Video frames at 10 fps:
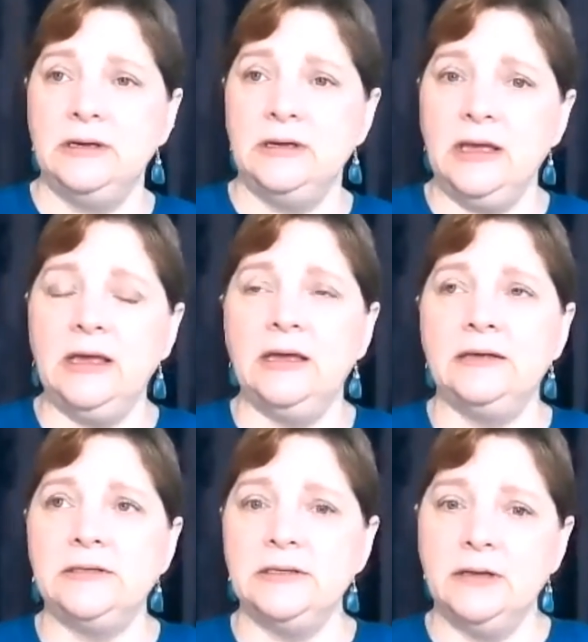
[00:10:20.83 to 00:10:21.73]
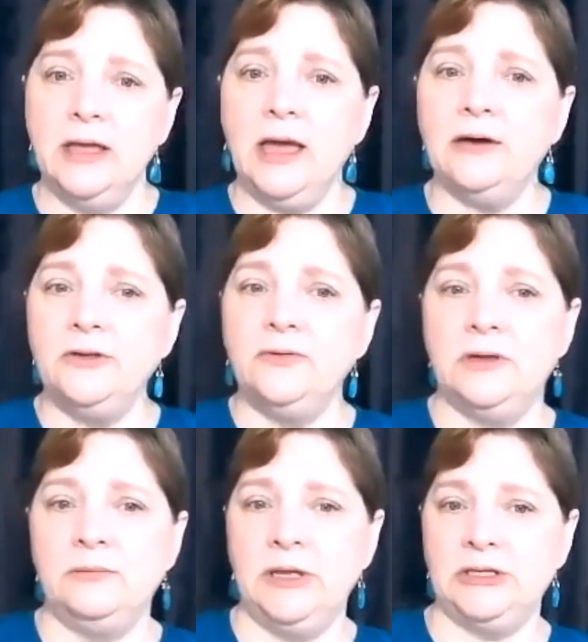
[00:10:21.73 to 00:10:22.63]
and how you
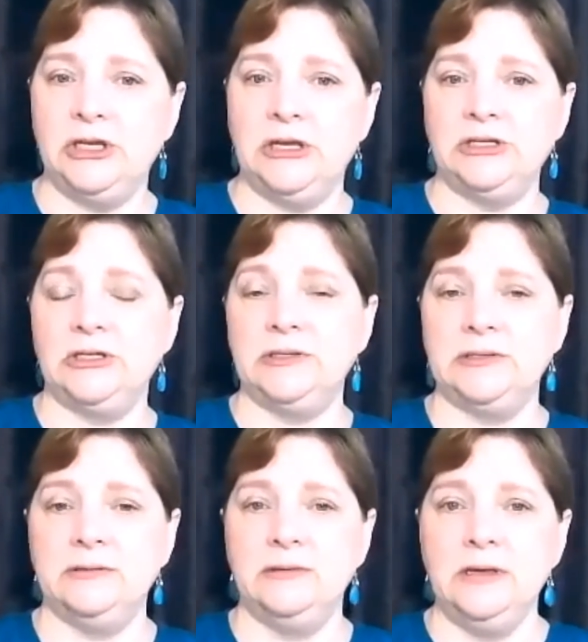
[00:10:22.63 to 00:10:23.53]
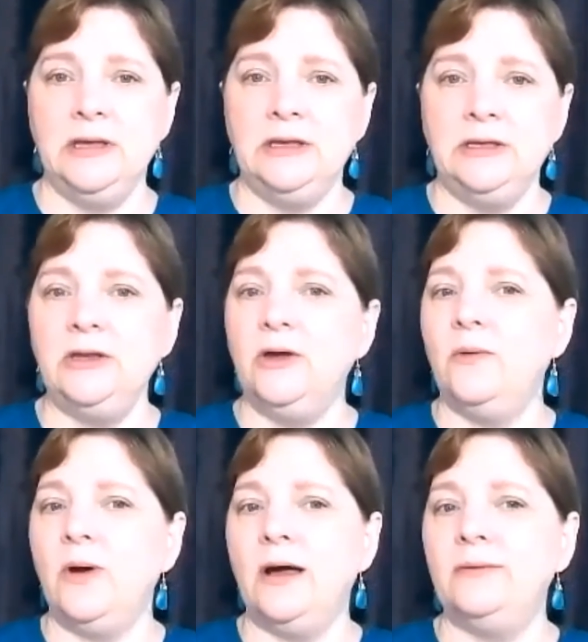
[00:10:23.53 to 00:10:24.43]
can make changes. You
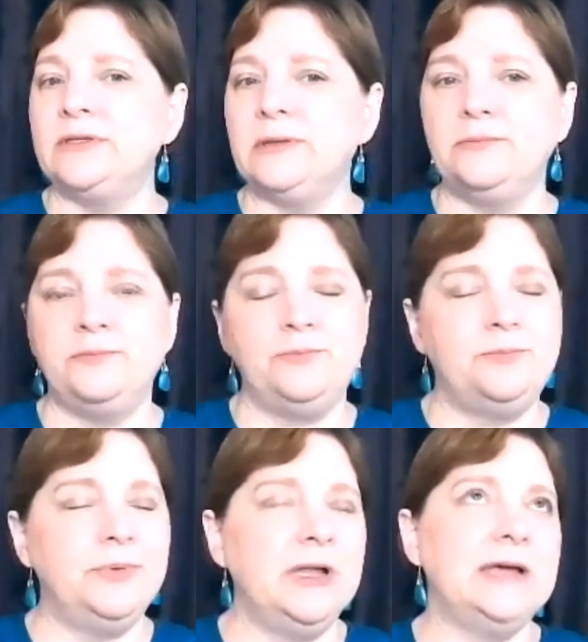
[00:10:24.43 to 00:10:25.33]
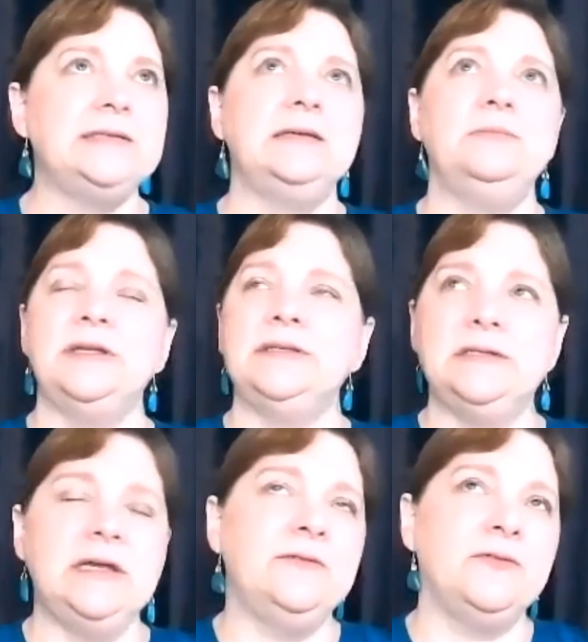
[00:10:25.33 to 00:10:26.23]
know, it was a blessed, blessed
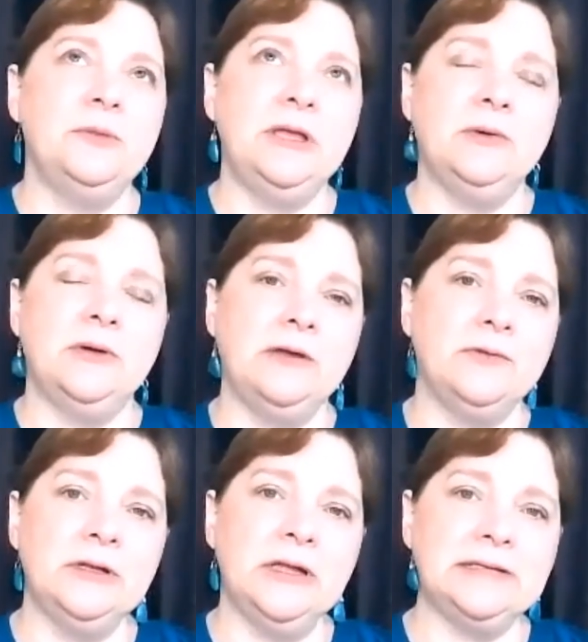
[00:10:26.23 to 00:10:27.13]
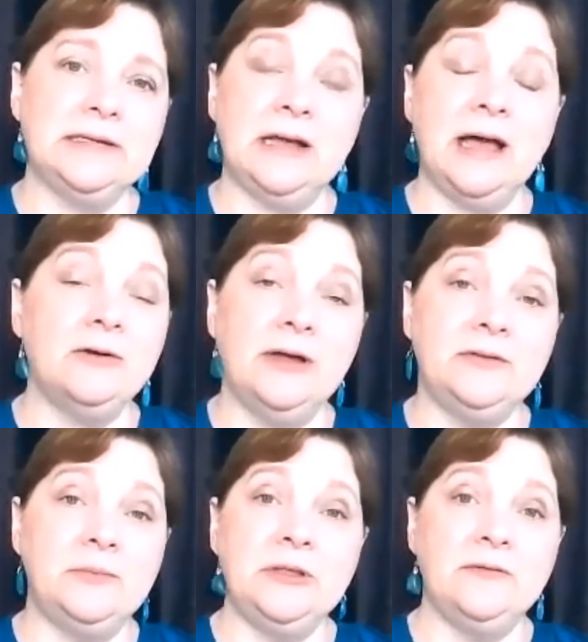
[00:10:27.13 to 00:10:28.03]
day for me when I realized that I don't have
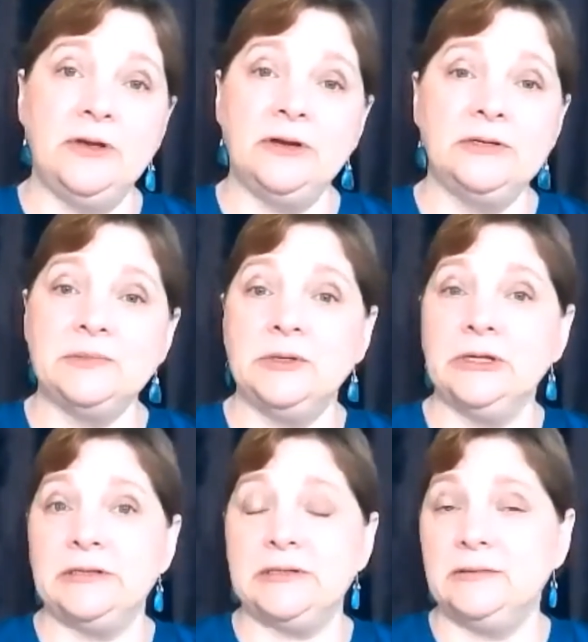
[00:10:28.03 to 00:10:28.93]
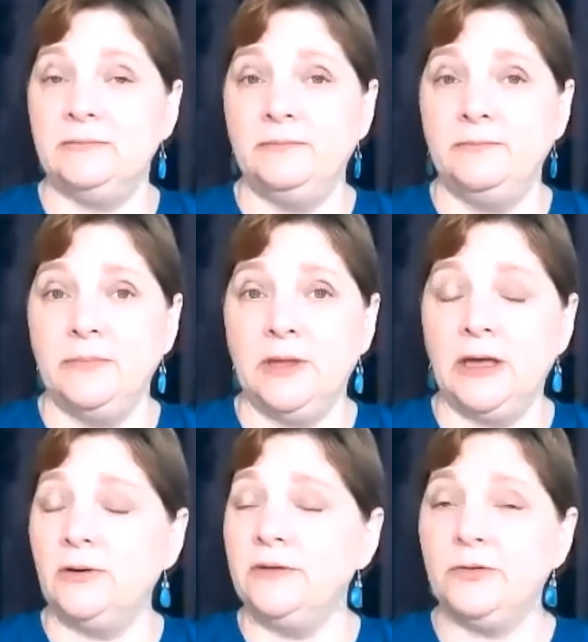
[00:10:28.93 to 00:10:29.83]
to be the fairness police.
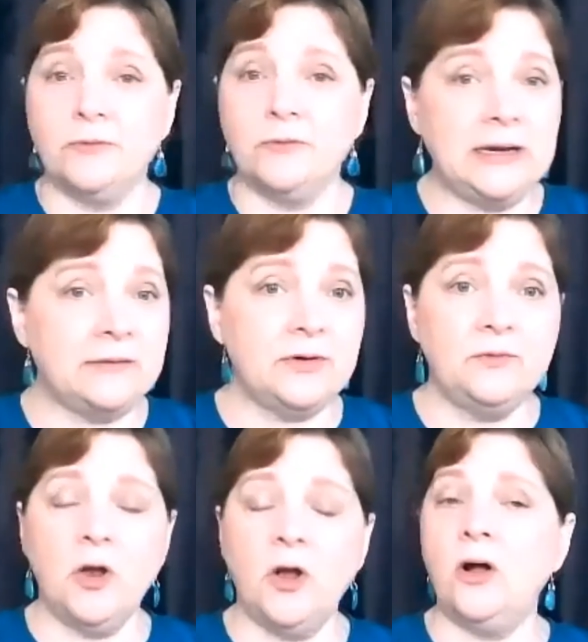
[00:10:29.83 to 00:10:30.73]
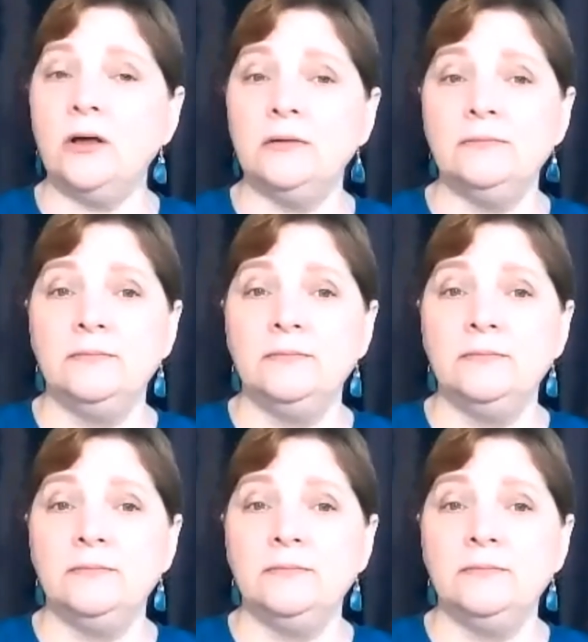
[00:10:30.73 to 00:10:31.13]
I don't have to right every wrong.